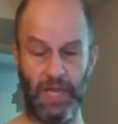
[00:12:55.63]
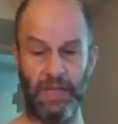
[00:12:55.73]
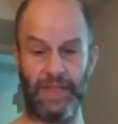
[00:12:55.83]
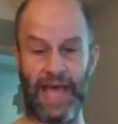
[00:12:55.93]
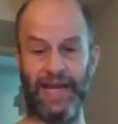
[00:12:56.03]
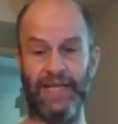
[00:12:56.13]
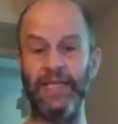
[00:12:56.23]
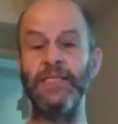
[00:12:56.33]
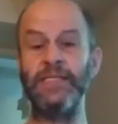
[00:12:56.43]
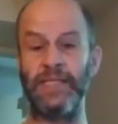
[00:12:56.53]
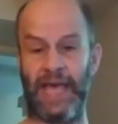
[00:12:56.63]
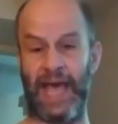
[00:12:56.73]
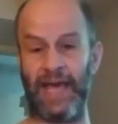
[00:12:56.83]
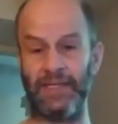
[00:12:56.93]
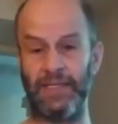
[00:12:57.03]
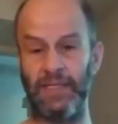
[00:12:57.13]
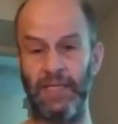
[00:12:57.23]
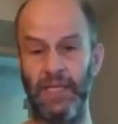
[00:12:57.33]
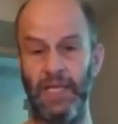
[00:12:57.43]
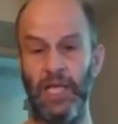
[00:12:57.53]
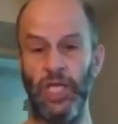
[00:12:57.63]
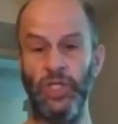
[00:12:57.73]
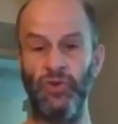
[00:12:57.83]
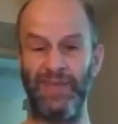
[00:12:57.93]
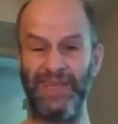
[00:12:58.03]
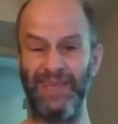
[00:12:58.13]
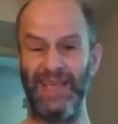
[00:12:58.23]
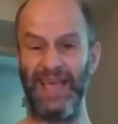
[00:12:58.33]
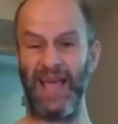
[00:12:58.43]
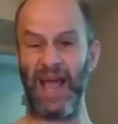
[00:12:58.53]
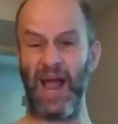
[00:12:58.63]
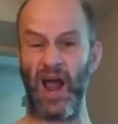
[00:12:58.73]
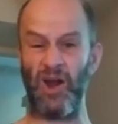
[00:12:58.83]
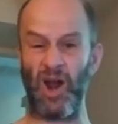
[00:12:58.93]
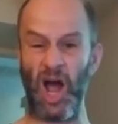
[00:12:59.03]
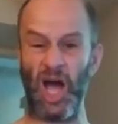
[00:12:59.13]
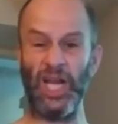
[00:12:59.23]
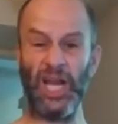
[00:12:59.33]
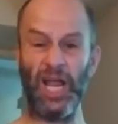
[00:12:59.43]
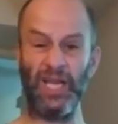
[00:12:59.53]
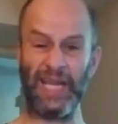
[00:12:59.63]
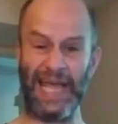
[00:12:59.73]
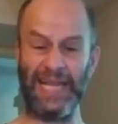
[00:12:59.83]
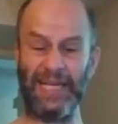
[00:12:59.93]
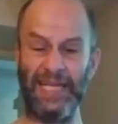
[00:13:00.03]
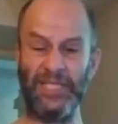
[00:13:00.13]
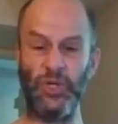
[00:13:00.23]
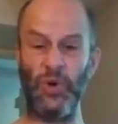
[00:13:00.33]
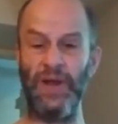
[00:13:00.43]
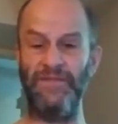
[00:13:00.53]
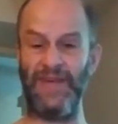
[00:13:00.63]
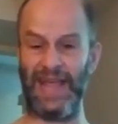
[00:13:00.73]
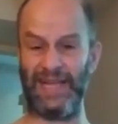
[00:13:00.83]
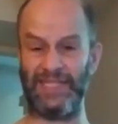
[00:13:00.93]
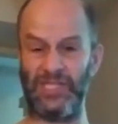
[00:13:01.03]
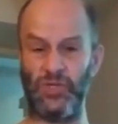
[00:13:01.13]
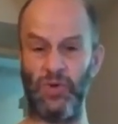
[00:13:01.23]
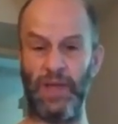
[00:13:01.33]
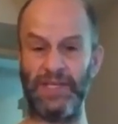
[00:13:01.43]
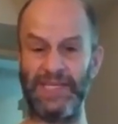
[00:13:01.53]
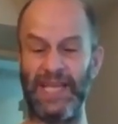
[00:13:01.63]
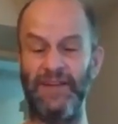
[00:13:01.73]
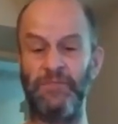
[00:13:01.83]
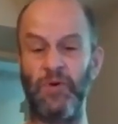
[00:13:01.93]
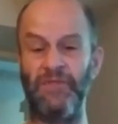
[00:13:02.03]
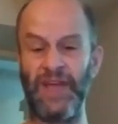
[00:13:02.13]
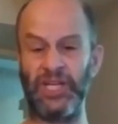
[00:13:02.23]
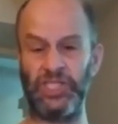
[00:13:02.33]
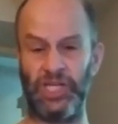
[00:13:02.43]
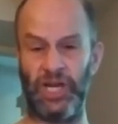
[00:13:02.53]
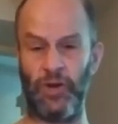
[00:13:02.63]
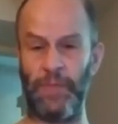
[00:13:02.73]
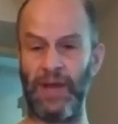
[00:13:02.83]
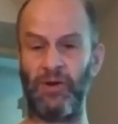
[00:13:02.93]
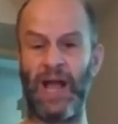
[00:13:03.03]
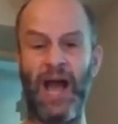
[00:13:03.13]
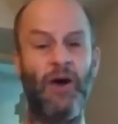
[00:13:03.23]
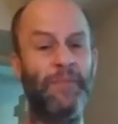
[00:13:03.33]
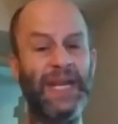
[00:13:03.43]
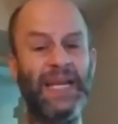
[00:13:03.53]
That is that you are unlikely to advance to a state of perfection, no matter how many